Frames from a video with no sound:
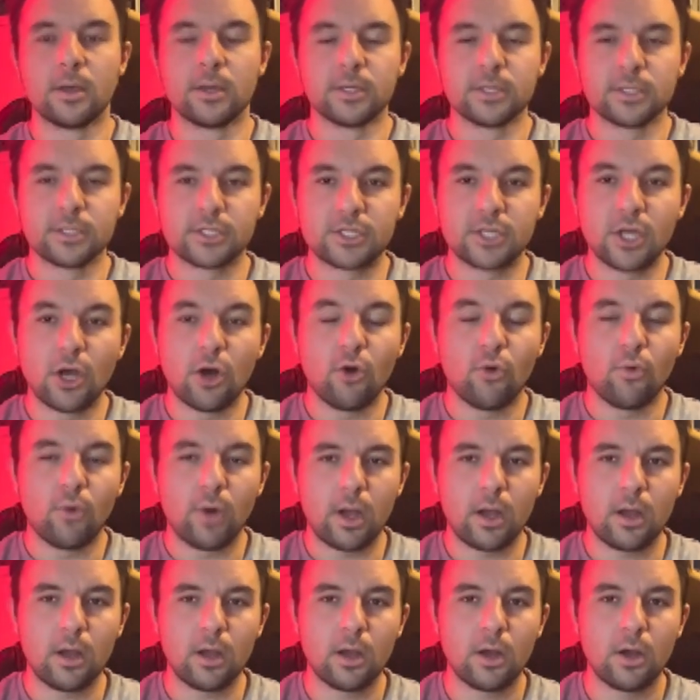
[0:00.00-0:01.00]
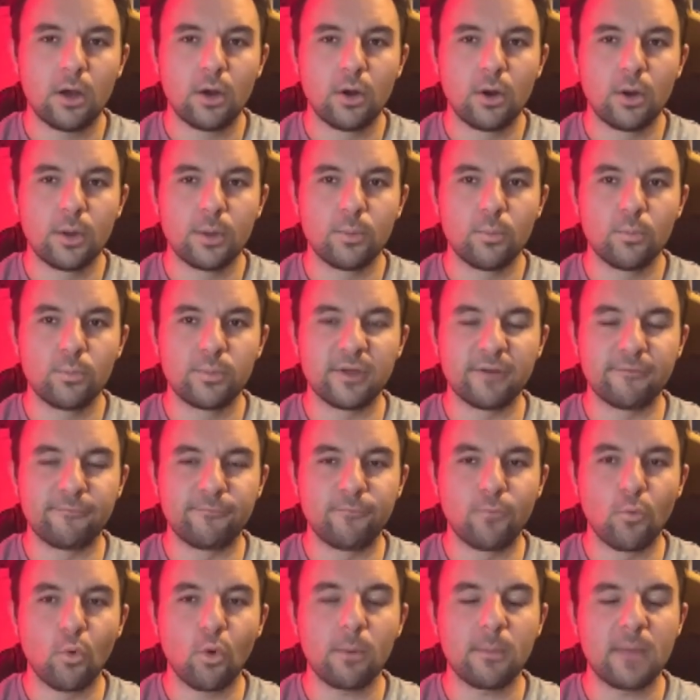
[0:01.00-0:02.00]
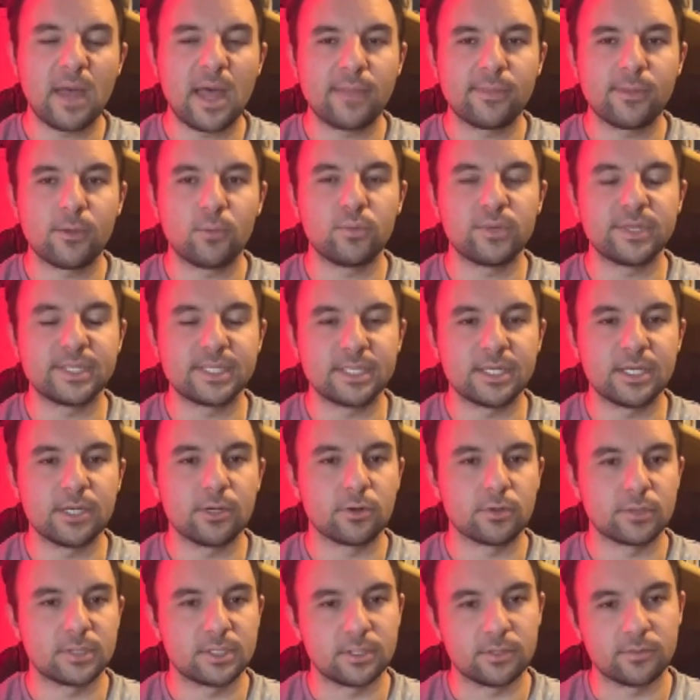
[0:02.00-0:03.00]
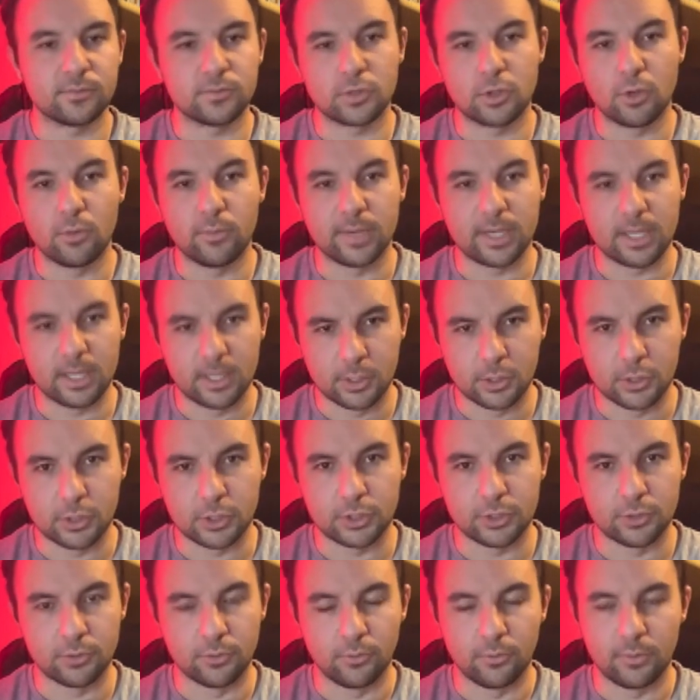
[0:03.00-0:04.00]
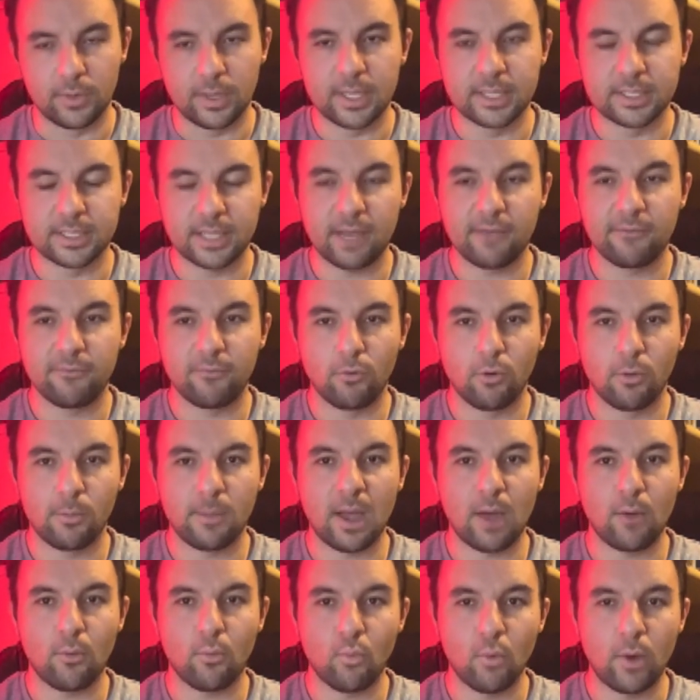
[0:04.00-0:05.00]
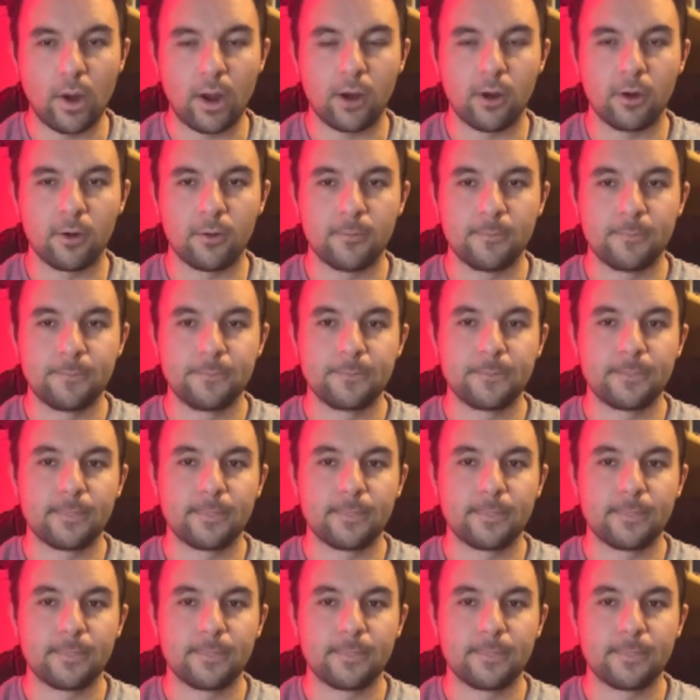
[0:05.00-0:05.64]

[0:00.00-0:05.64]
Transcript: So the format that we see ourselves going into is a format where